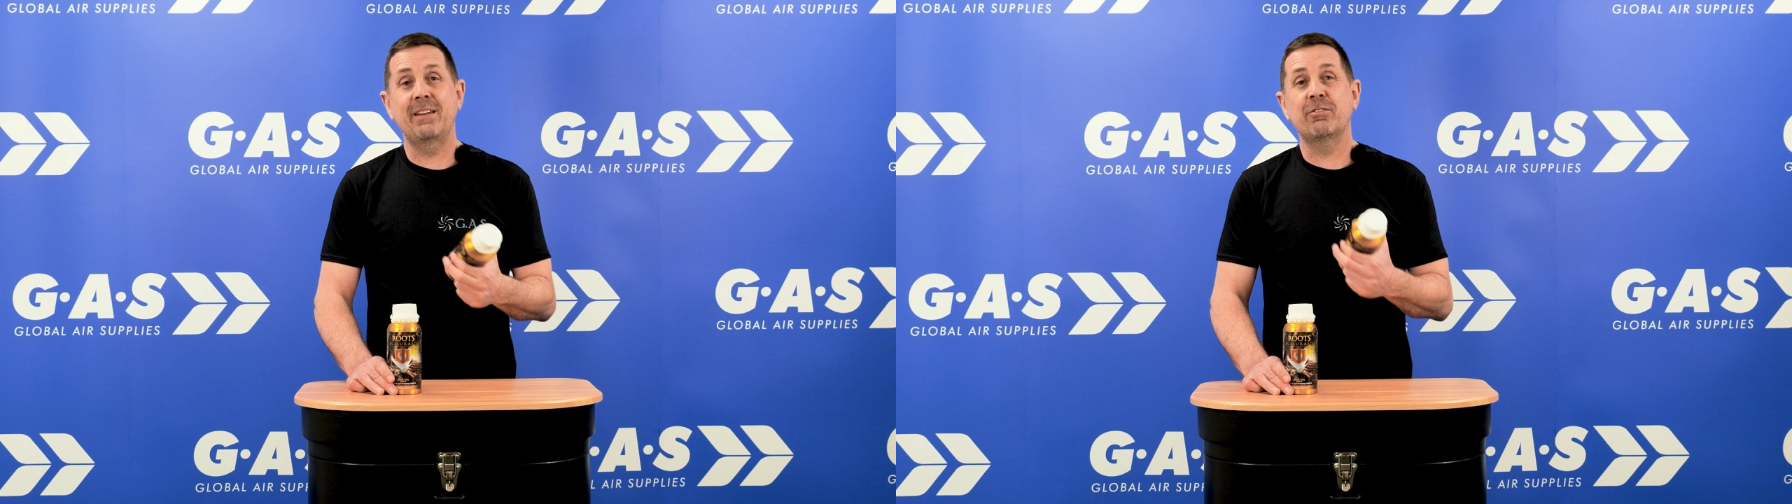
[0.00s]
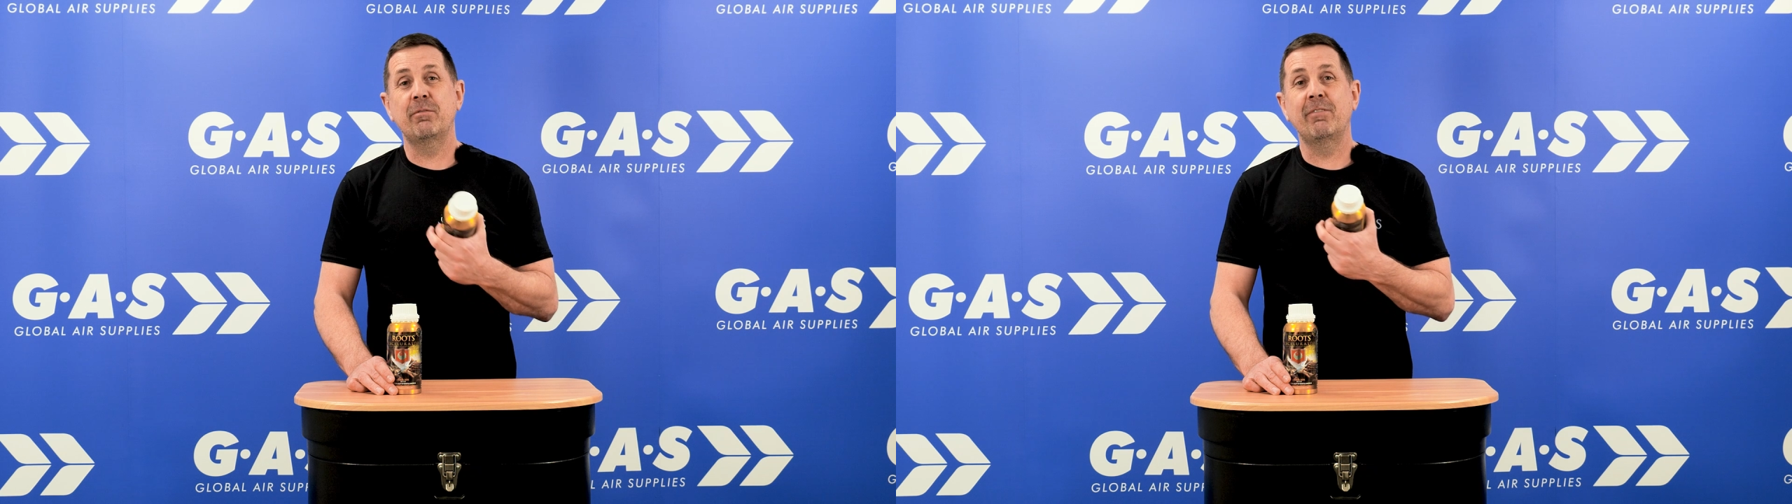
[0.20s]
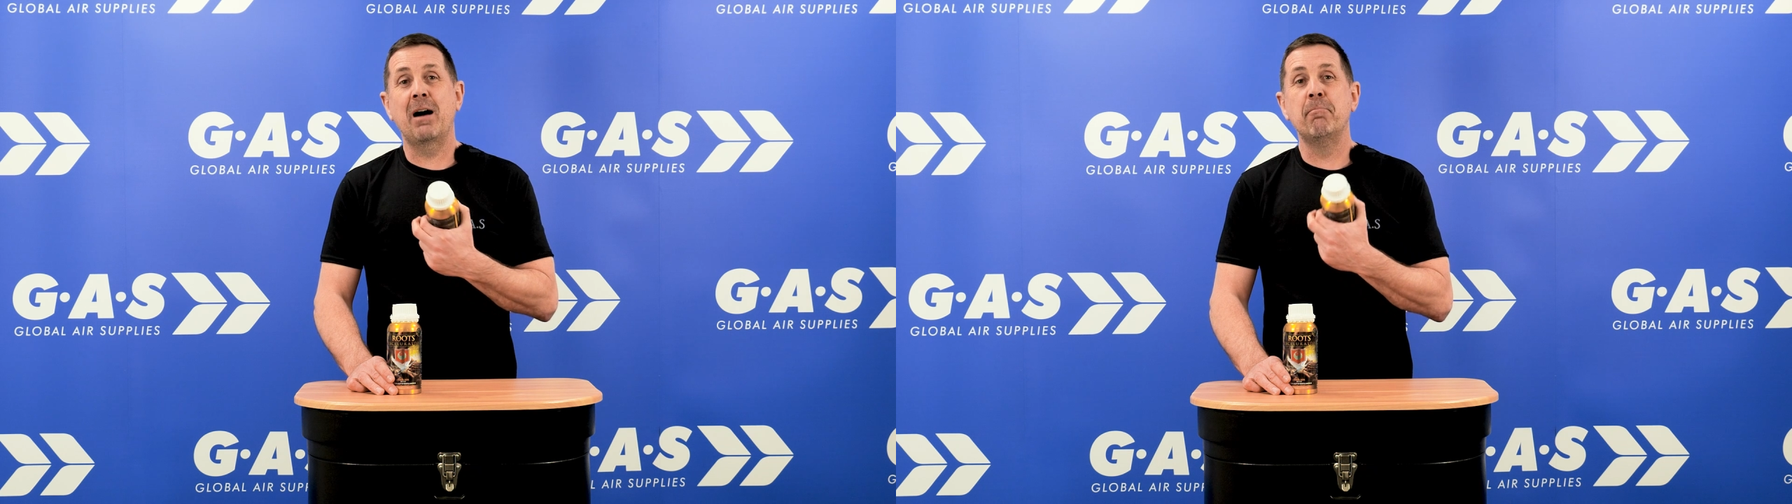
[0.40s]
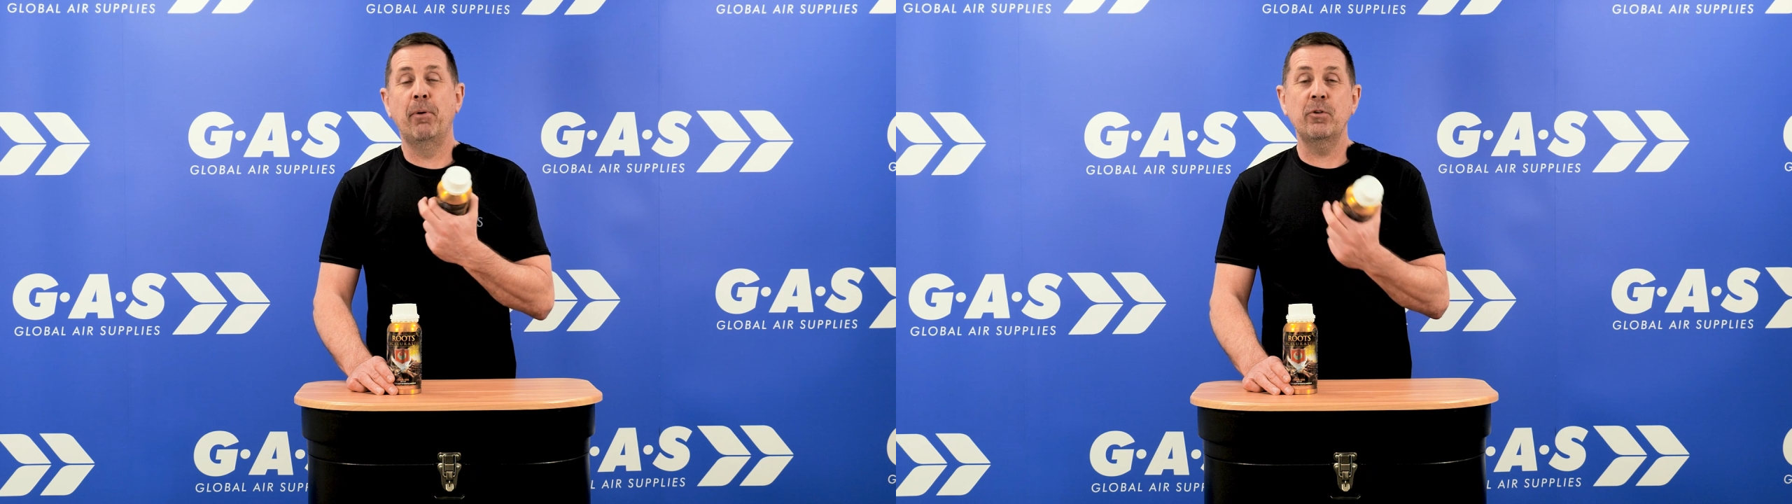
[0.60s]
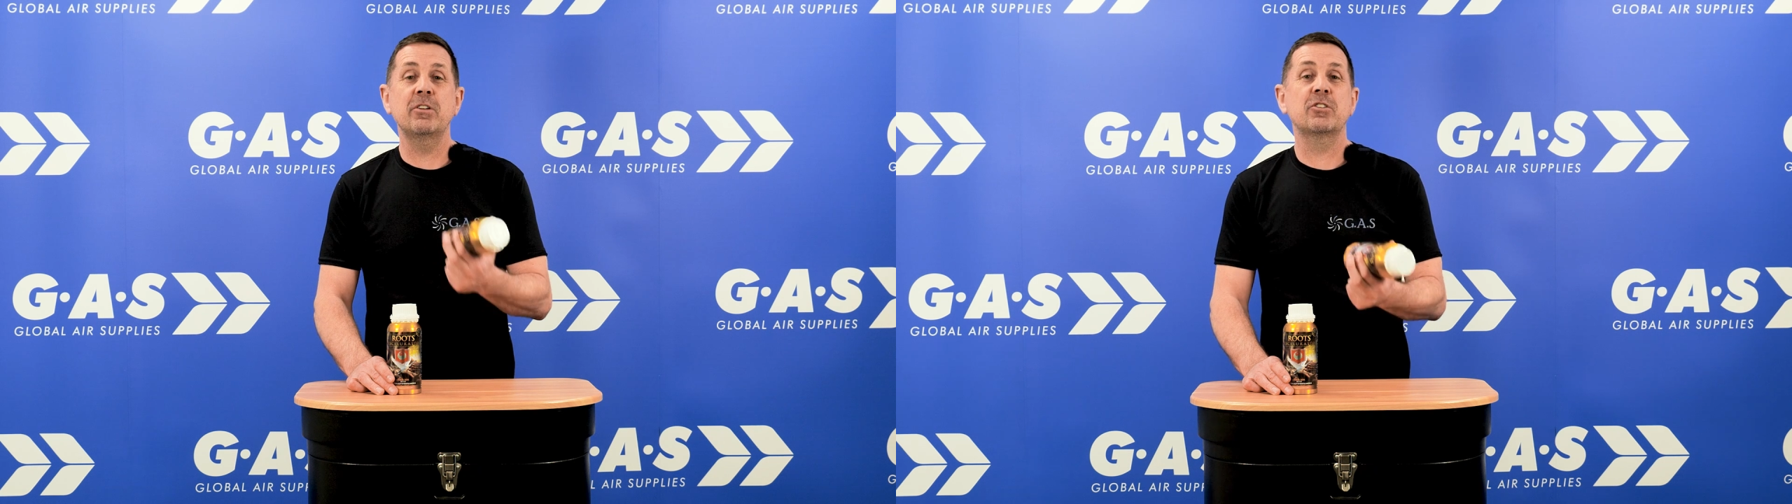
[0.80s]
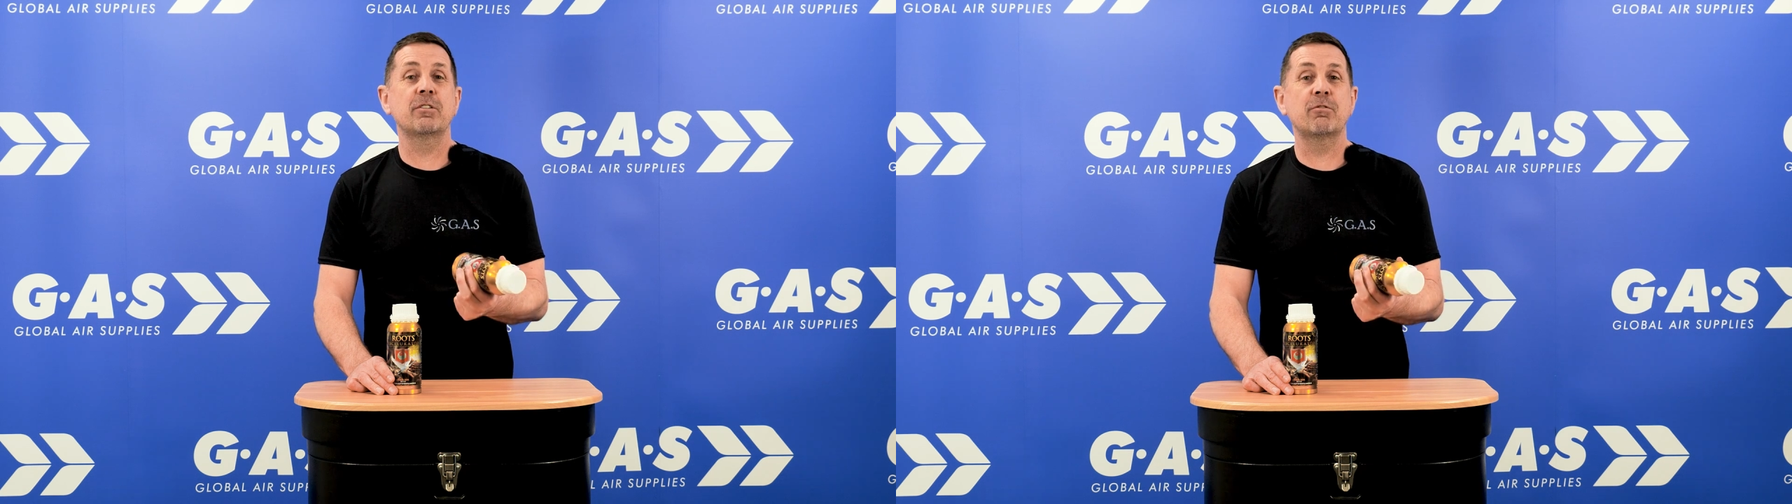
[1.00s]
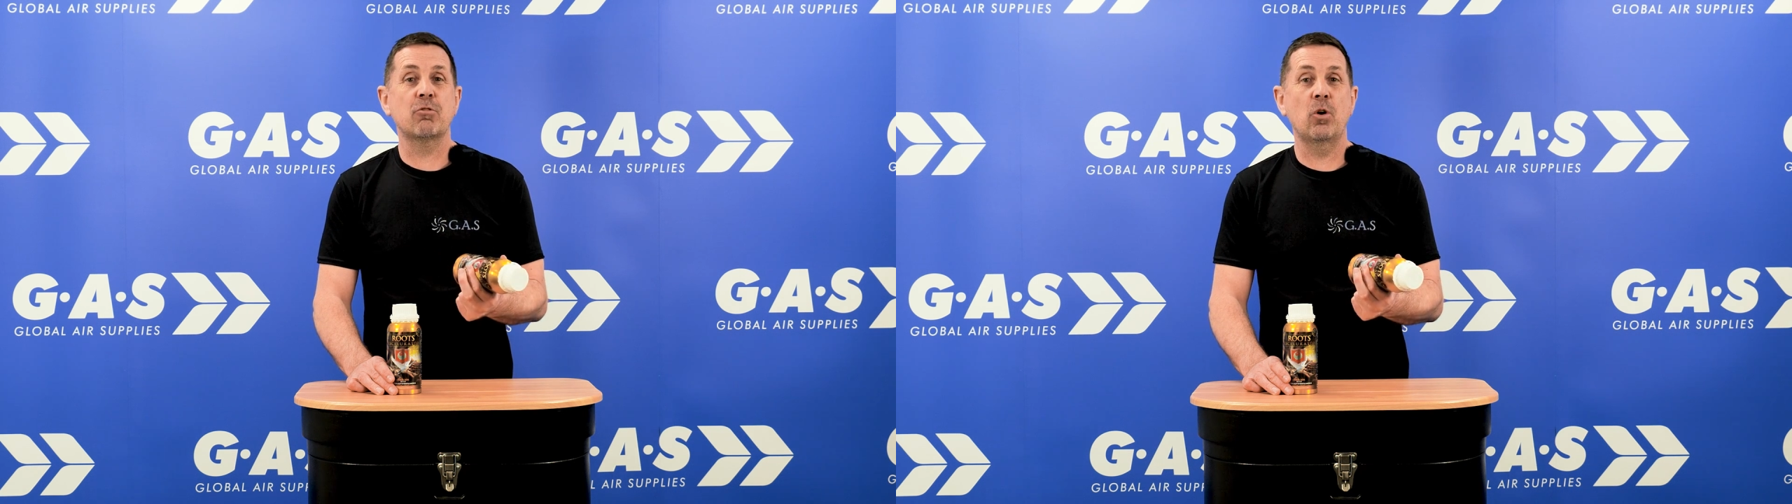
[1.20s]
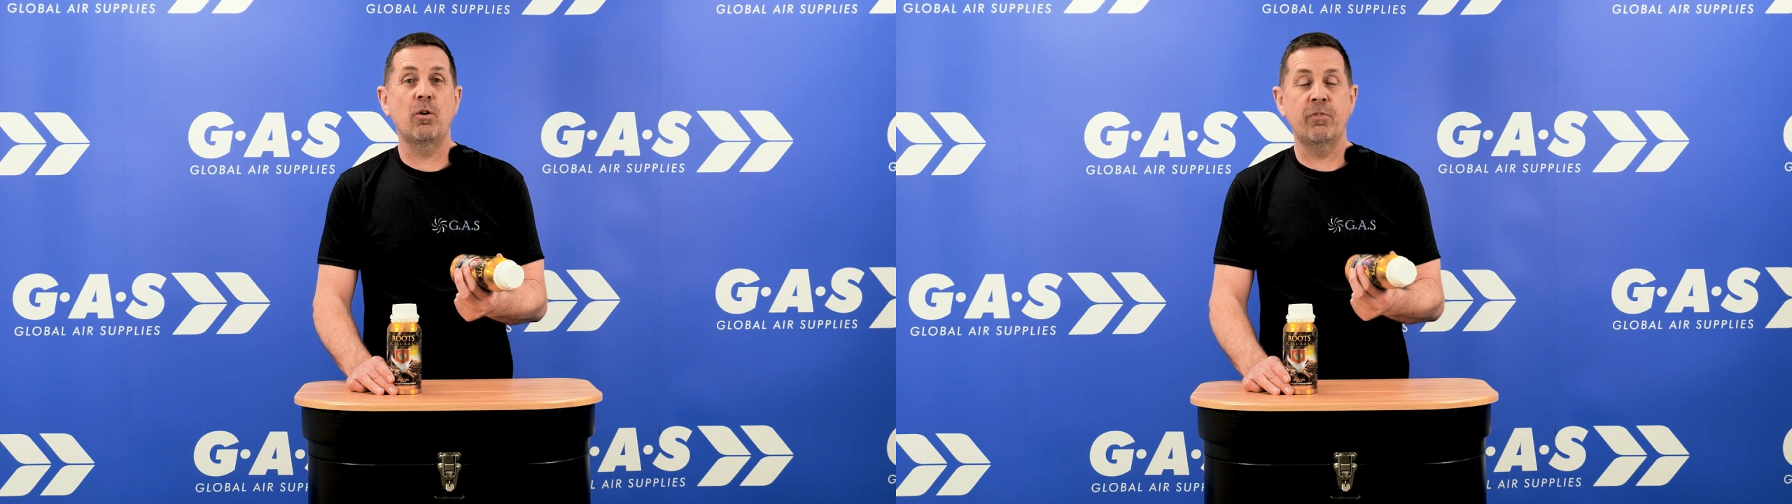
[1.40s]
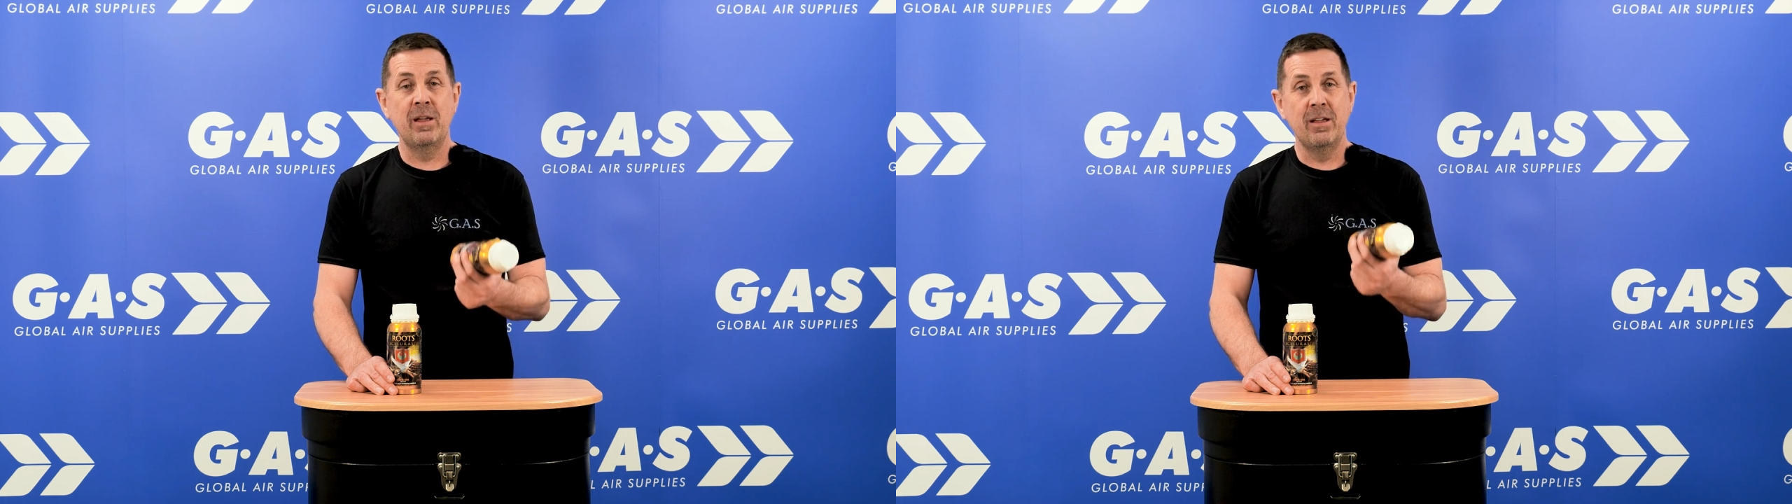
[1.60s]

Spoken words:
gives them that abundance of growth,